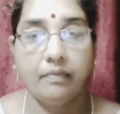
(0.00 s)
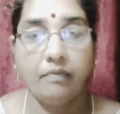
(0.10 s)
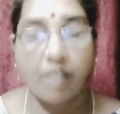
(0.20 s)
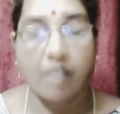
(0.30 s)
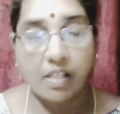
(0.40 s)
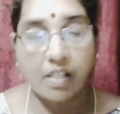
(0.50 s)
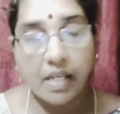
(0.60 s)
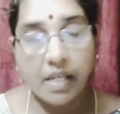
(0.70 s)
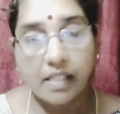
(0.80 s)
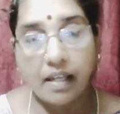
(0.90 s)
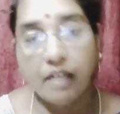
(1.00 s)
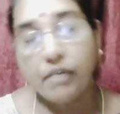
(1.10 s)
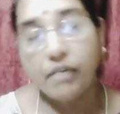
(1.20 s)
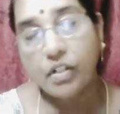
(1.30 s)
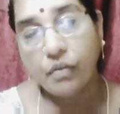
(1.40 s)
When somebody is there
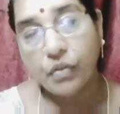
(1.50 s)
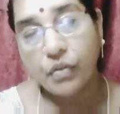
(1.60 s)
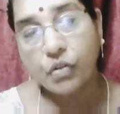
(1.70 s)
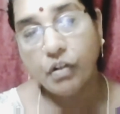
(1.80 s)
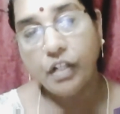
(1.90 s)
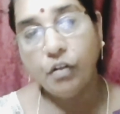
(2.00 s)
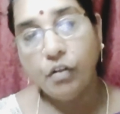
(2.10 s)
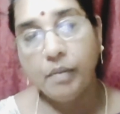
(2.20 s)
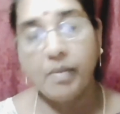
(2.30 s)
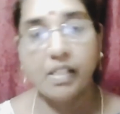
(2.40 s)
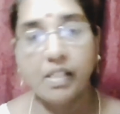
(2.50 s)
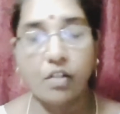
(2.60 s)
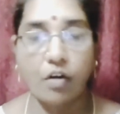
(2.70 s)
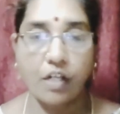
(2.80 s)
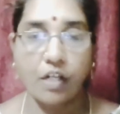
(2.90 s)
in front of you, surely you'll be busy
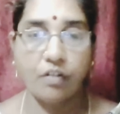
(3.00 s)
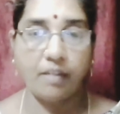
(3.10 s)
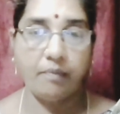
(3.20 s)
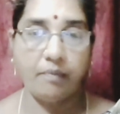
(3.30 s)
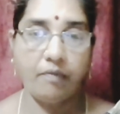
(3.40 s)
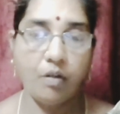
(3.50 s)
talking to them.